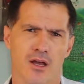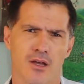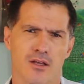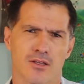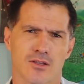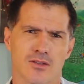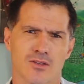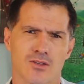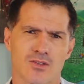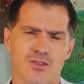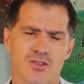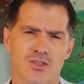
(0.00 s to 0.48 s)

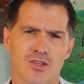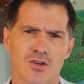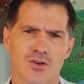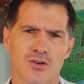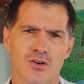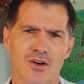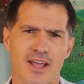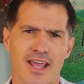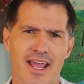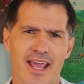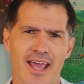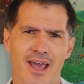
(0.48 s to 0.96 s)

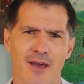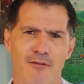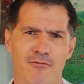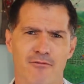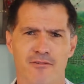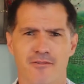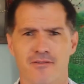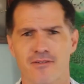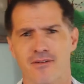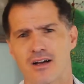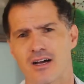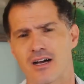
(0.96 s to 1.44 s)
So
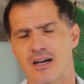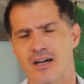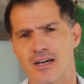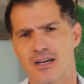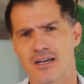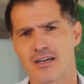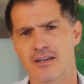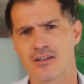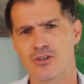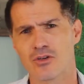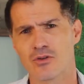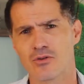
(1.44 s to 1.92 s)
if
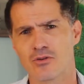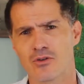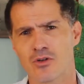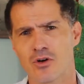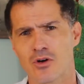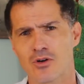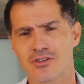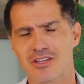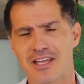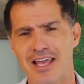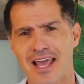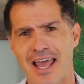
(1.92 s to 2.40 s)
uh, you
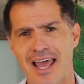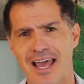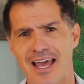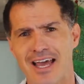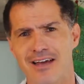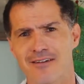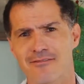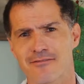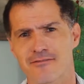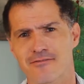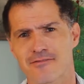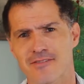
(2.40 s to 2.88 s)
don't
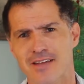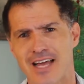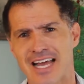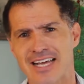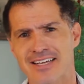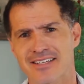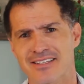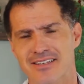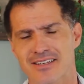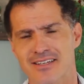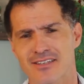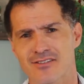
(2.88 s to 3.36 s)
have
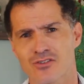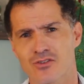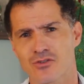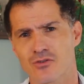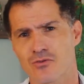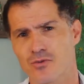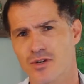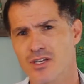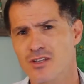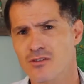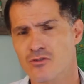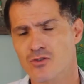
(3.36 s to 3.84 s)
access
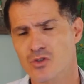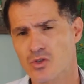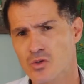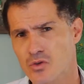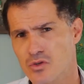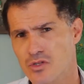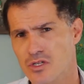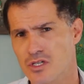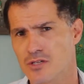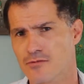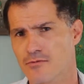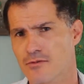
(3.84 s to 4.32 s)
to written
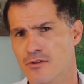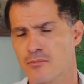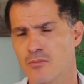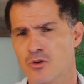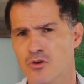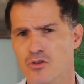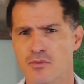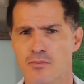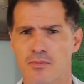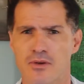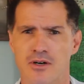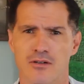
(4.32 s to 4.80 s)
sources, for the
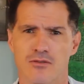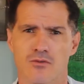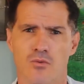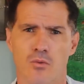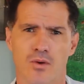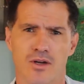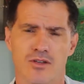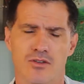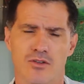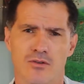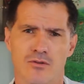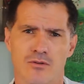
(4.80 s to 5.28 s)
most part,
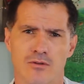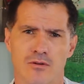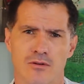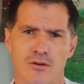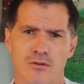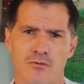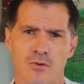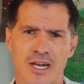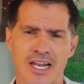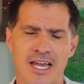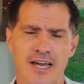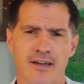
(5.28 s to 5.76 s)
what you
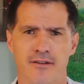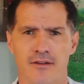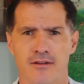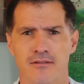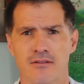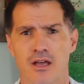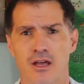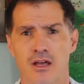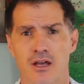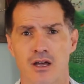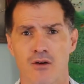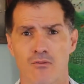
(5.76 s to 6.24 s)
rely
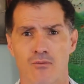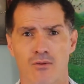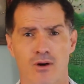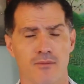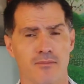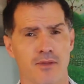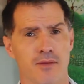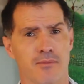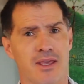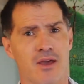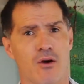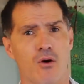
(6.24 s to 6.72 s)
on?
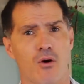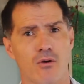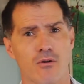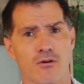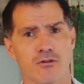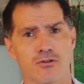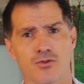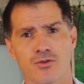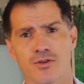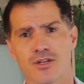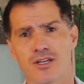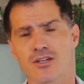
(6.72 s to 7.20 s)
Well, maybe
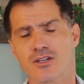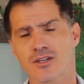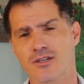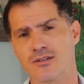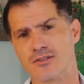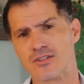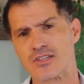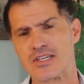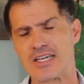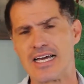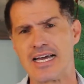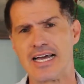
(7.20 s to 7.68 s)
oral
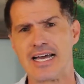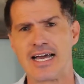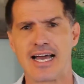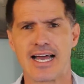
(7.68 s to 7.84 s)
traditions.